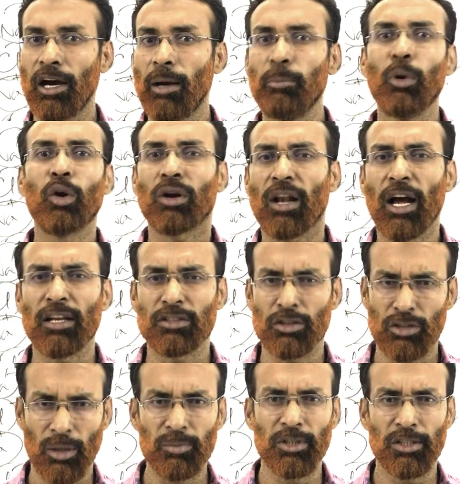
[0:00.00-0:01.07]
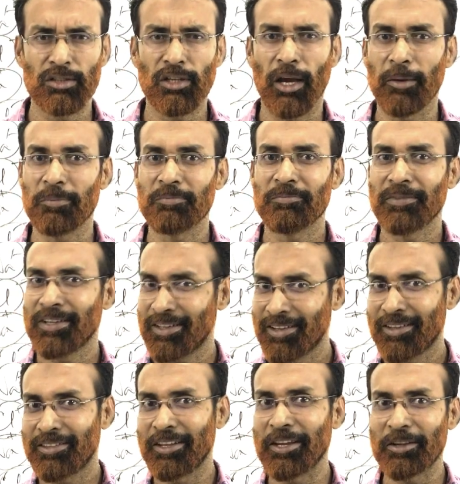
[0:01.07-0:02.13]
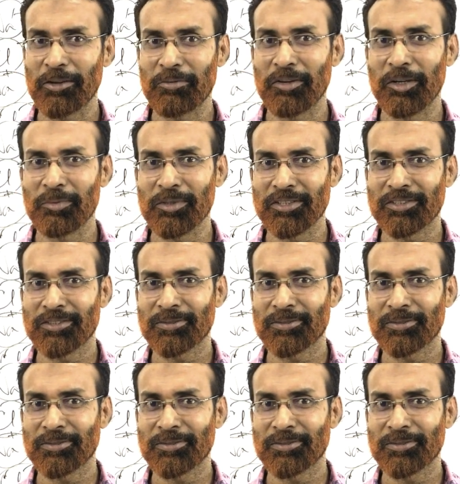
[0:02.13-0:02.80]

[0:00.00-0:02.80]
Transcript: more classes of this type. Thank you very much.